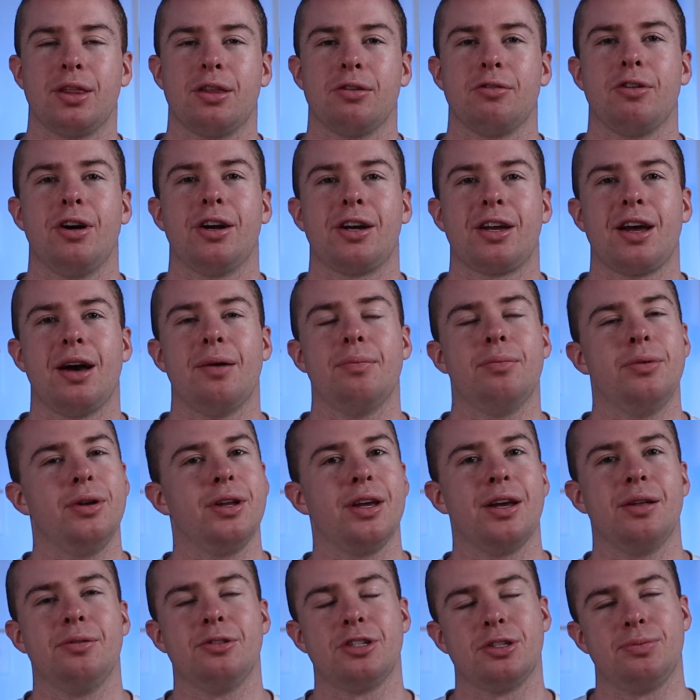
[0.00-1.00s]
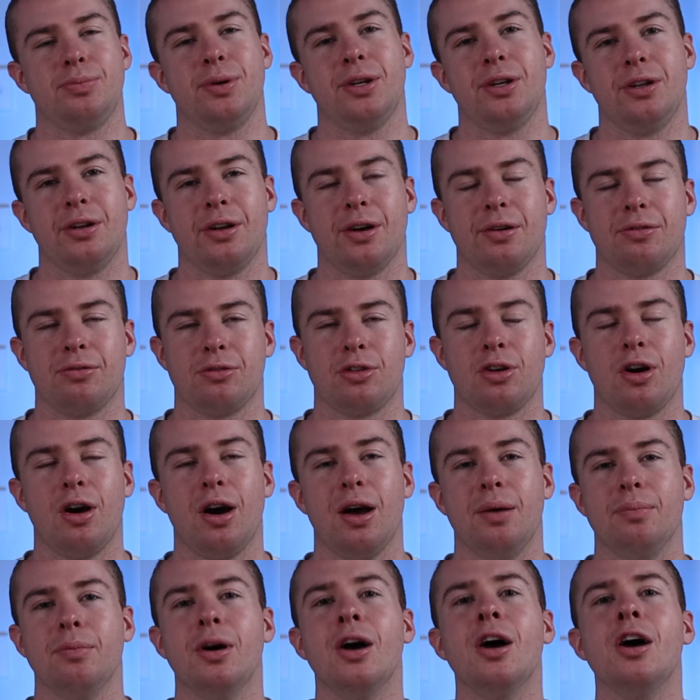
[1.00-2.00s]
the right company and spend enough
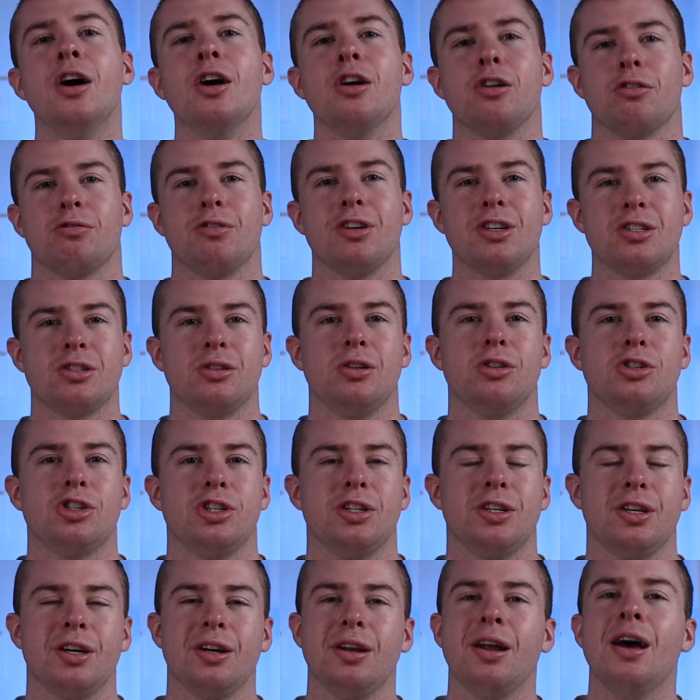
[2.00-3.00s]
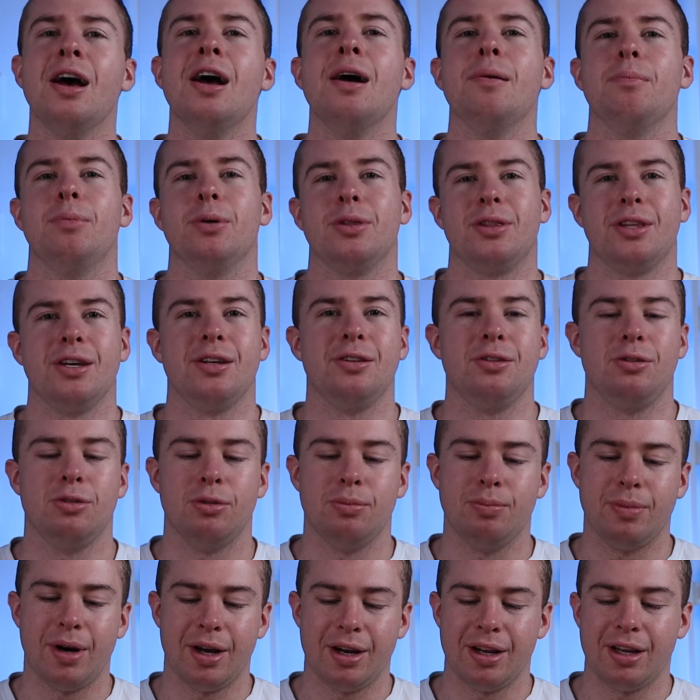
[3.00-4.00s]
time researching it. But then your
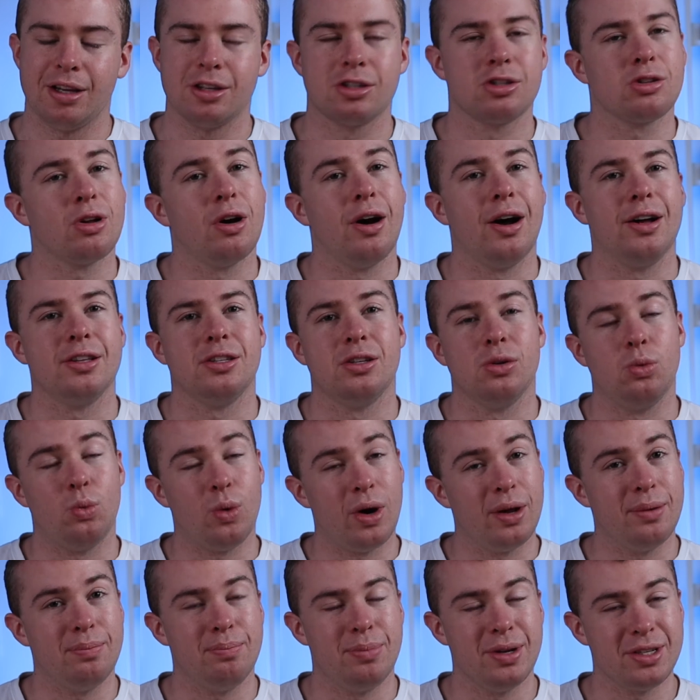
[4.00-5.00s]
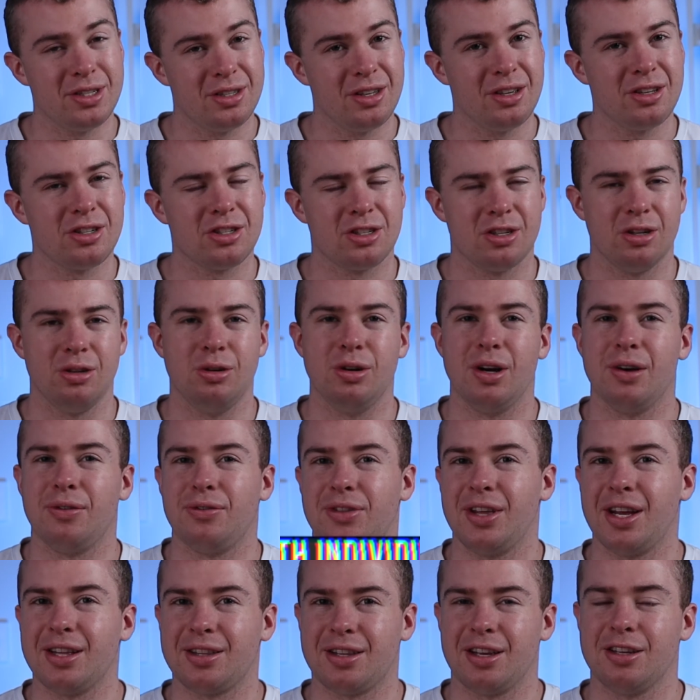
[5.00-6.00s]
money is tied to one business, so if
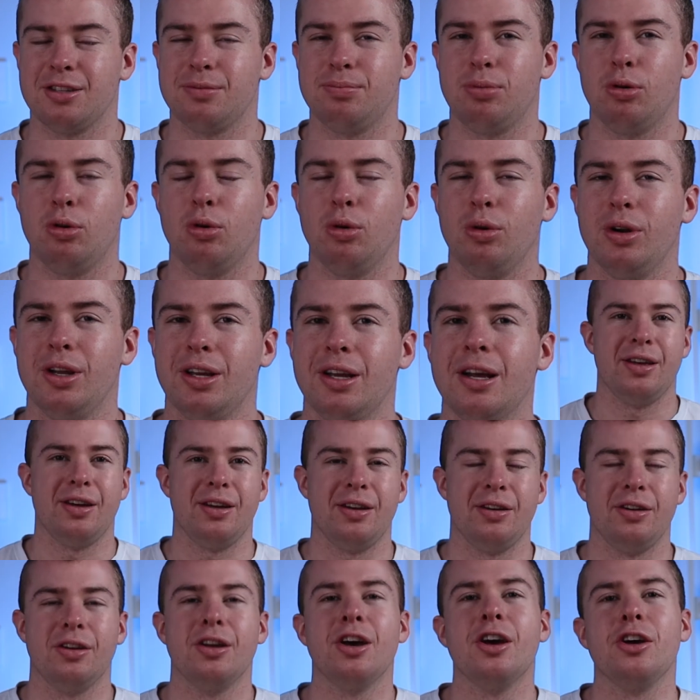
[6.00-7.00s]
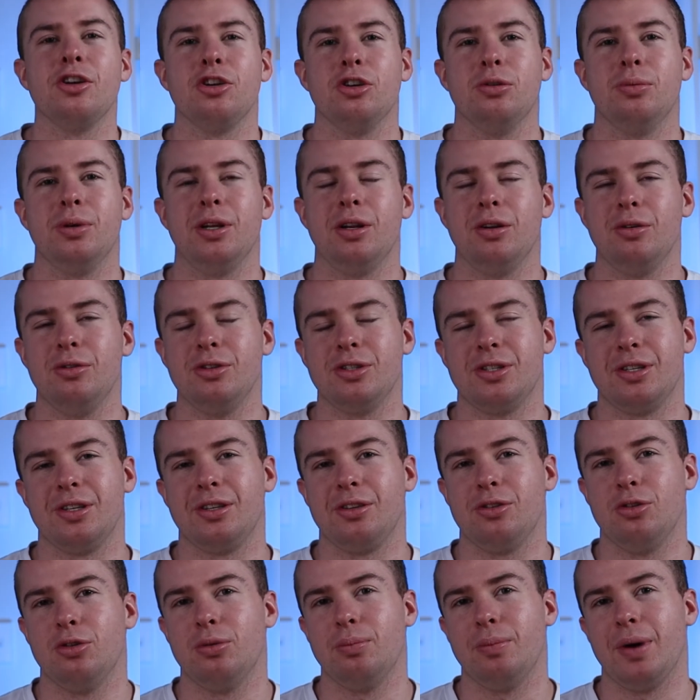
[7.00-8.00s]
that does poorly, then you'll be
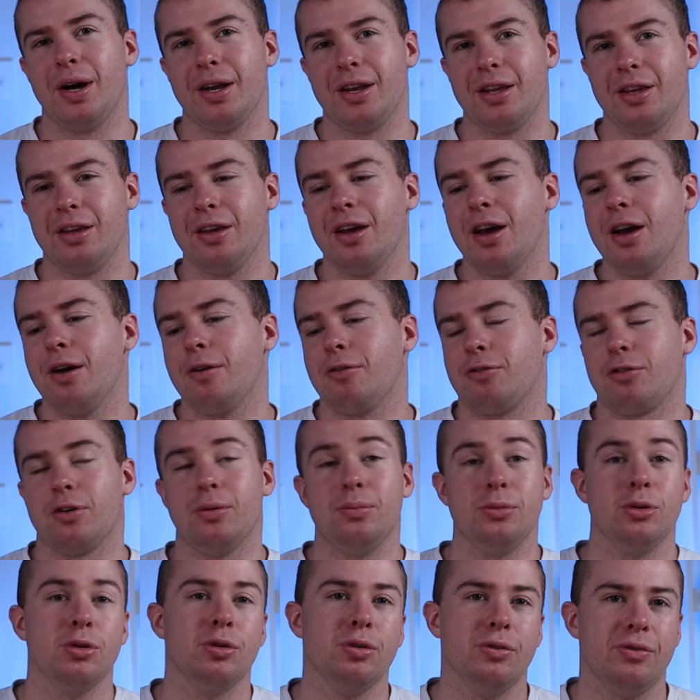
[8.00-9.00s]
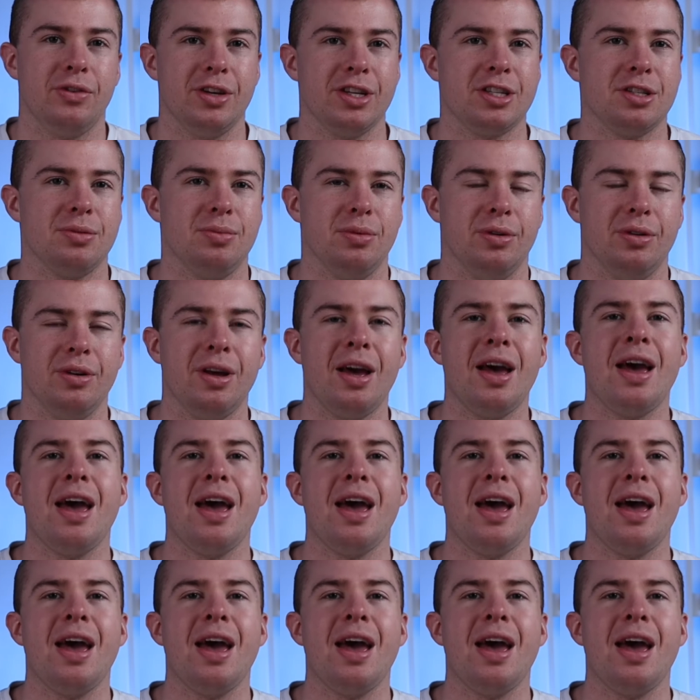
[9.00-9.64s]
losing your money from your investment,